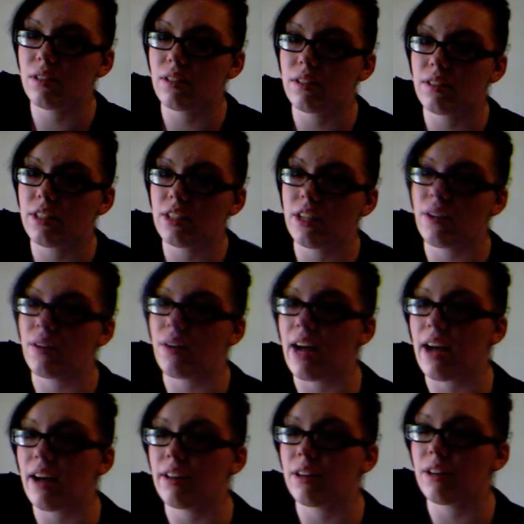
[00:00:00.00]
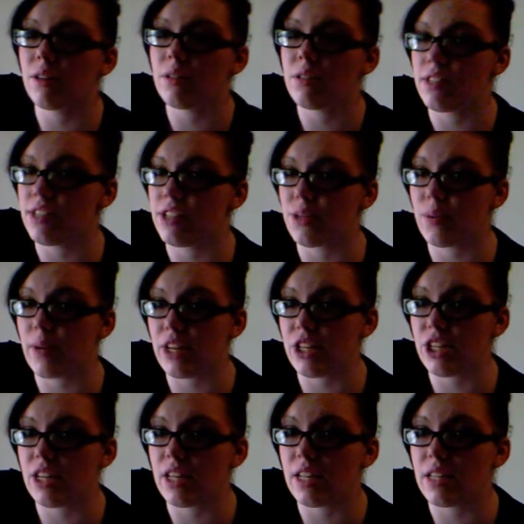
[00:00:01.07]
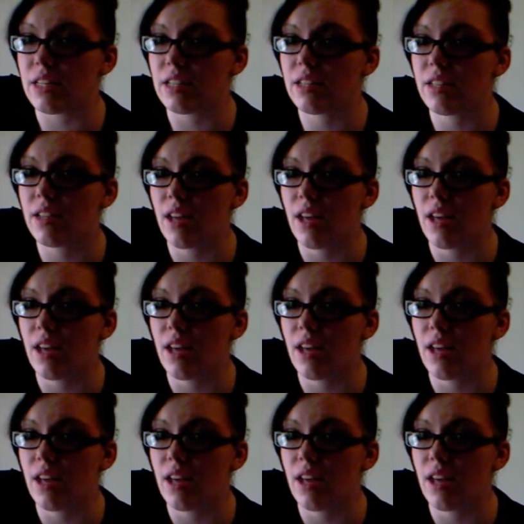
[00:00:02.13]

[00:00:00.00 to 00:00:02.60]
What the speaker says: you know, how their own situation is.